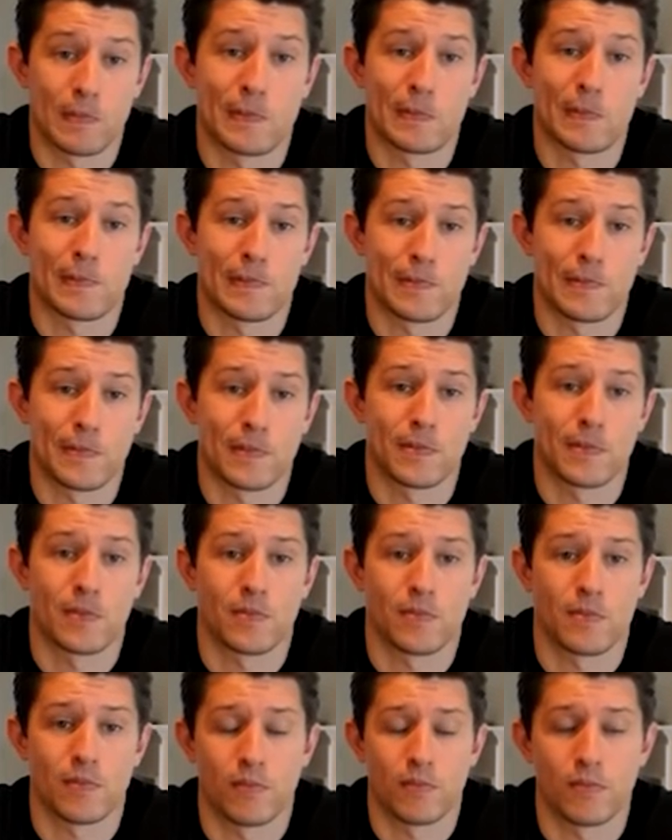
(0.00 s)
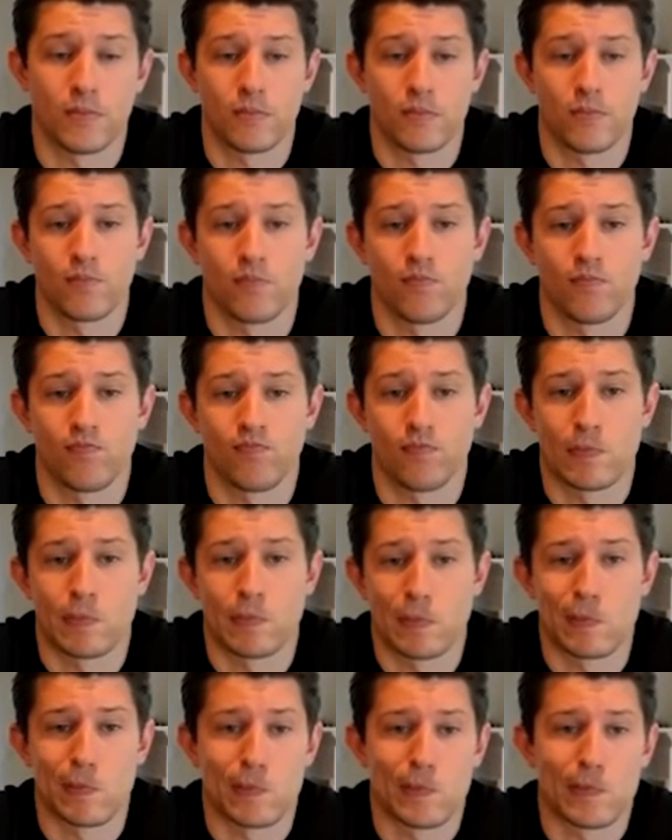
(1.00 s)

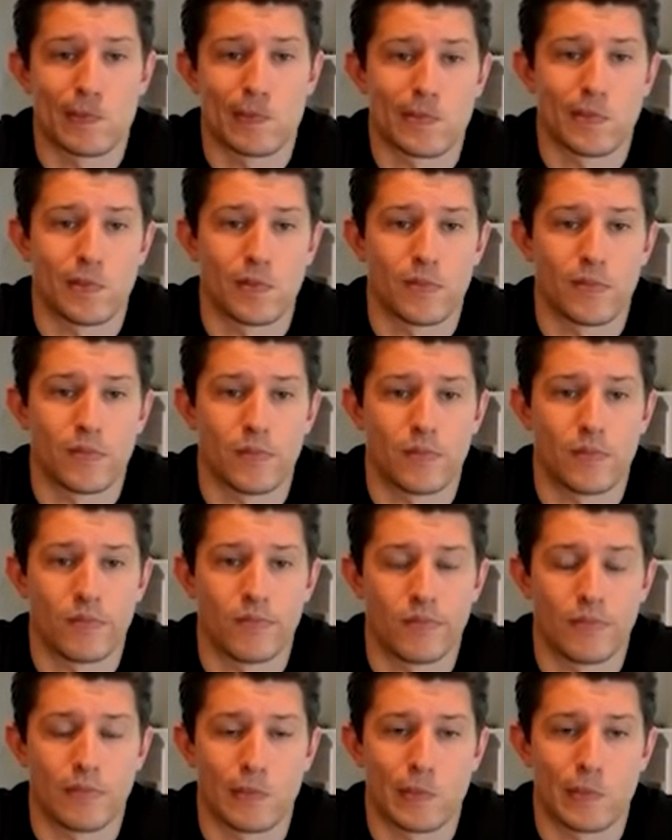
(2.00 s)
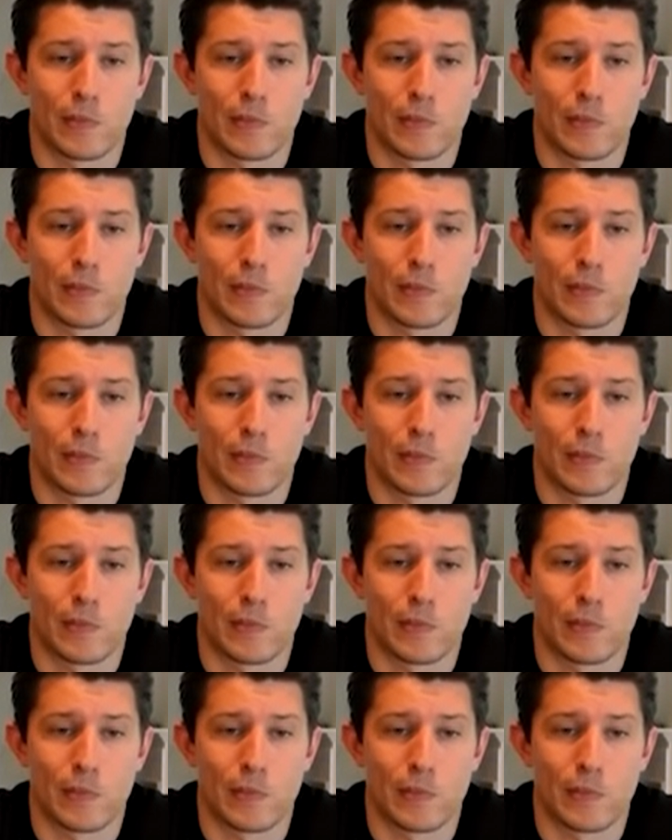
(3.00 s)
No words are spoken by the person on screen.